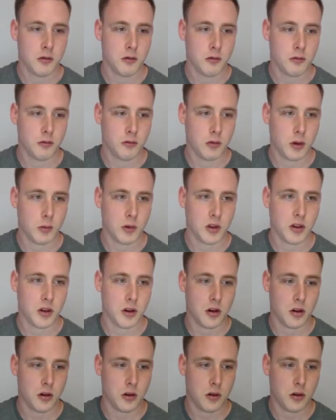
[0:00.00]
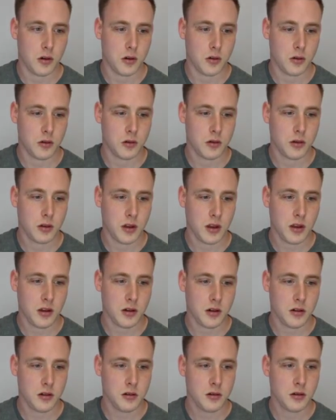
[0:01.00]
when we go
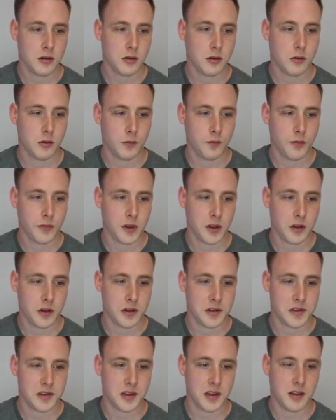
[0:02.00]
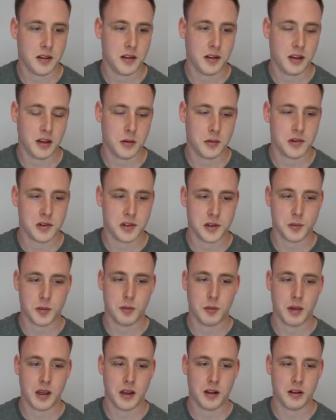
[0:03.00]
here you can see that the image has
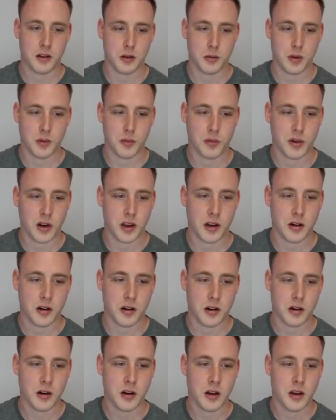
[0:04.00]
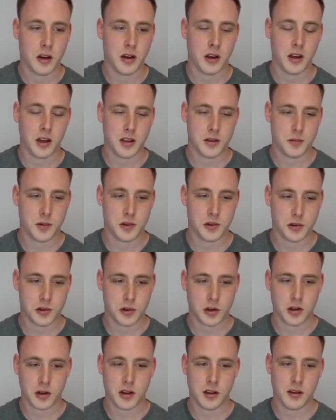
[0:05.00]
been made a little bit brighter it's been
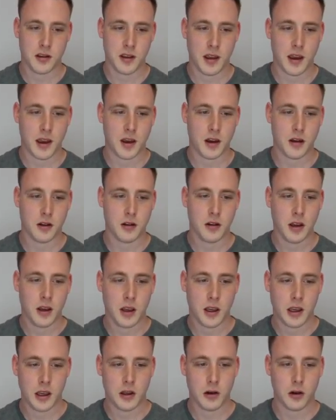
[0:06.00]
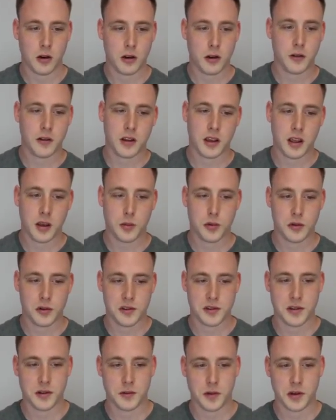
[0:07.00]
shrunken down and all of the key
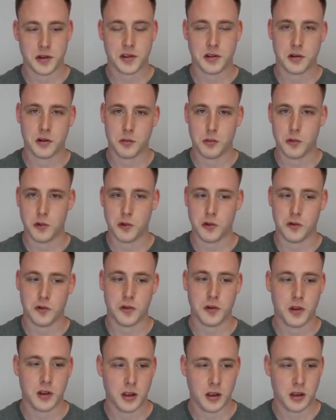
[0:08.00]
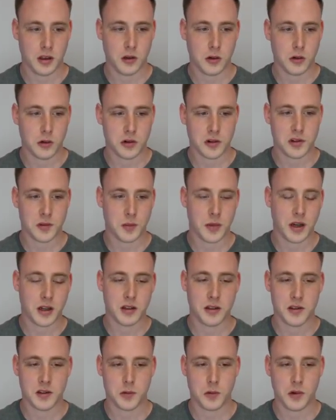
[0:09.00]
points have also moved in
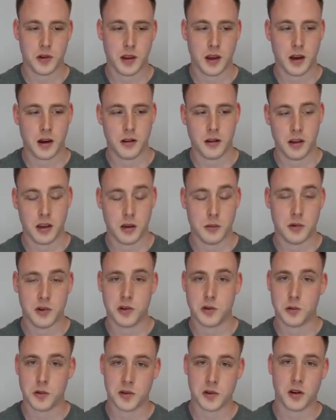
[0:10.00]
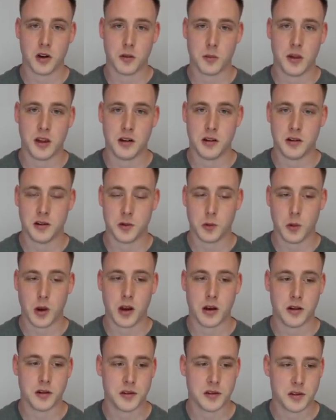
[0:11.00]
correspondence with how the image was augmented as
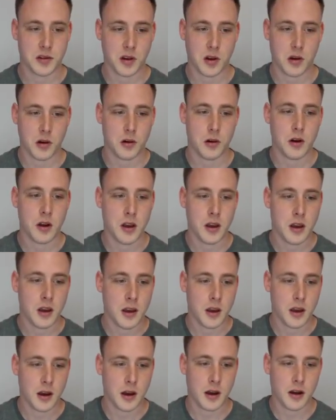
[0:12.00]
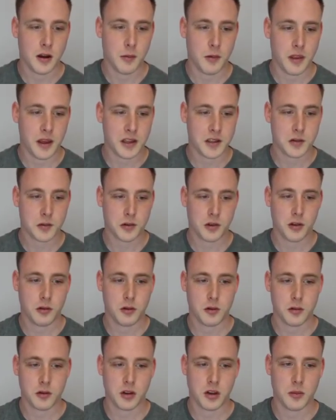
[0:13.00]
well so um, that's really
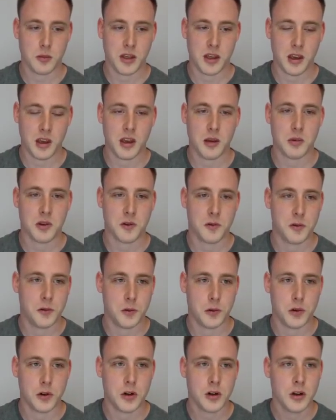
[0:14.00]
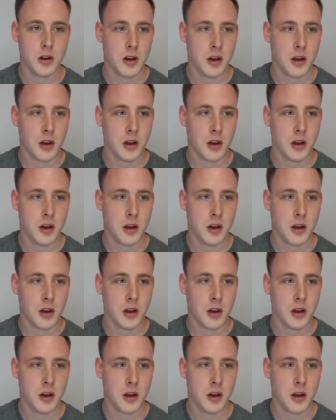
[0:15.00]
what we're going to be aiming for